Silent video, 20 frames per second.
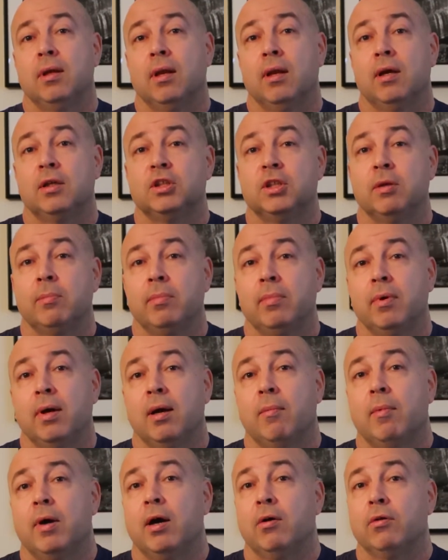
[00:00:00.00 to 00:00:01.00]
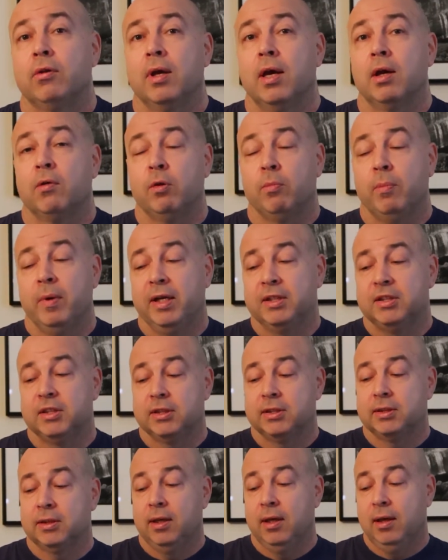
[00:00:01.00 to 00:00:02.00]
larger, about 100
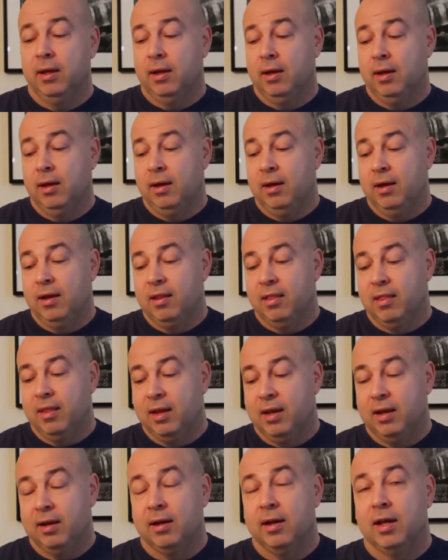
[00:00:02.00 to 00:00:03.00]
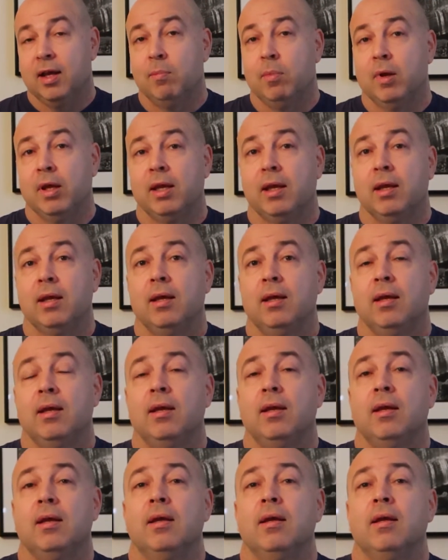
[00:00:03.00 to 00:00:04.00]
pages, then doubling
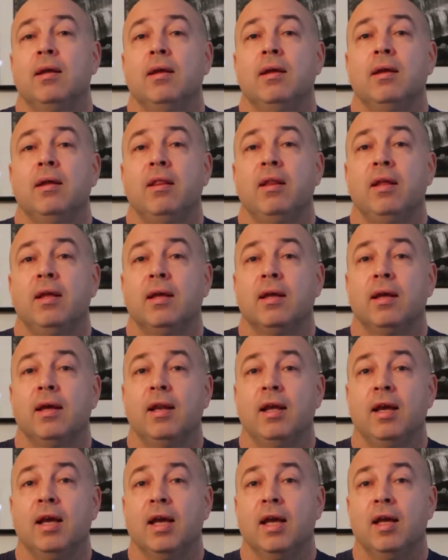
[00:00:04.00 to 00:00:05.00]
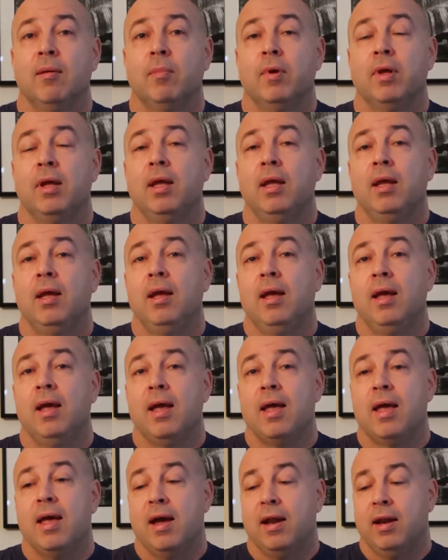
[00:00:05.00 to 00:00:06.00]
in the Killing Game,
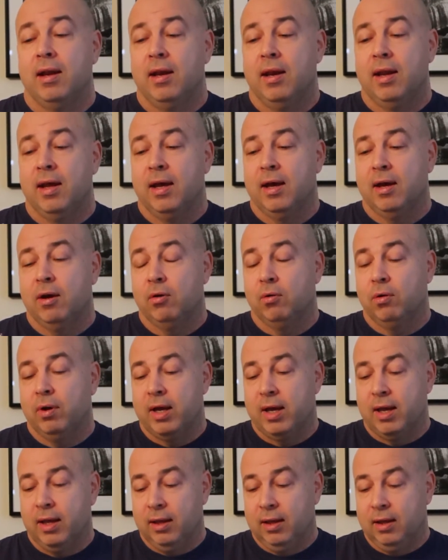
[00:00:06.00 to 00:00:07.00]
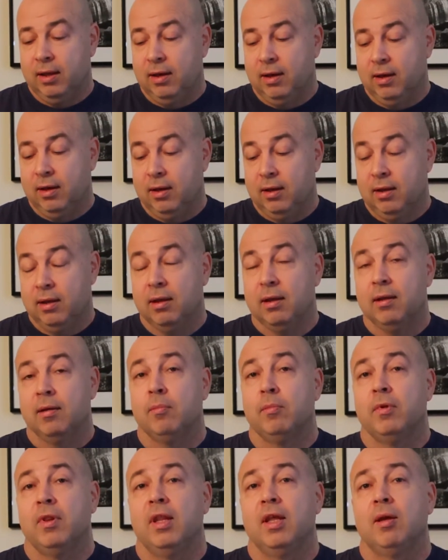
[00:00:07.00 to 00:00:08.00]
and now in
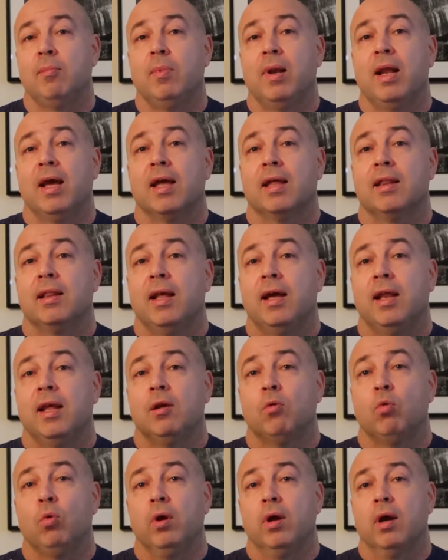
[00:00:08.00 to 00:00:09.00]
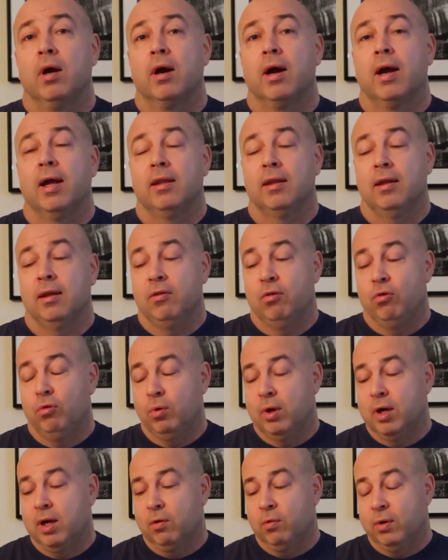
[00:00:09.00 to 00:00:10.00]
the Black Atlantic we are at
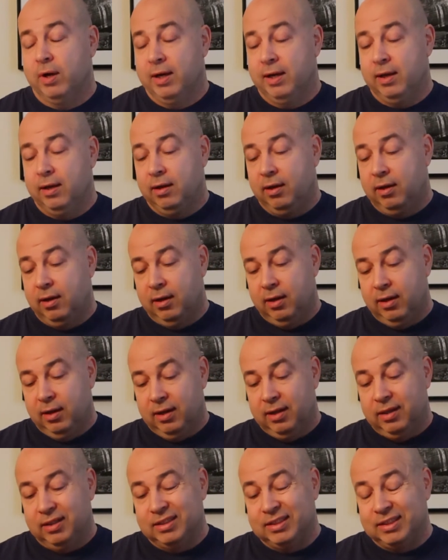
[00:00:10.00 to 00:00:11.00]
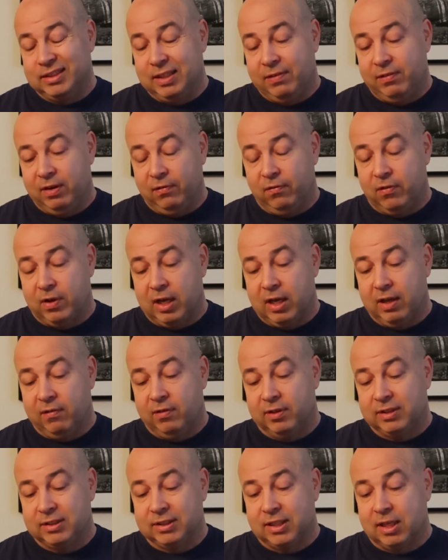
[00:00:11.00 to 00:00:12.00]

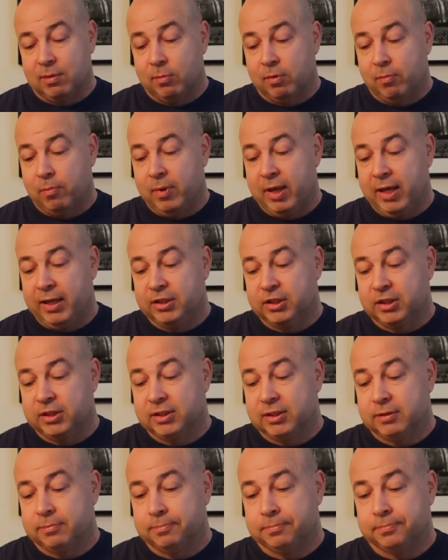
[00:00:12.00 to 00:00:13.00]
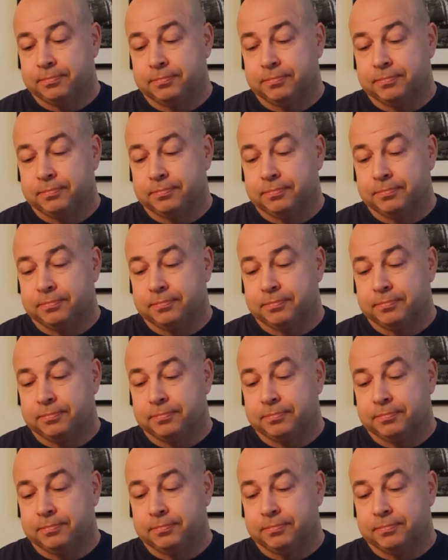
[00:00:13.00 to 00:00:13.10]
275 some pages.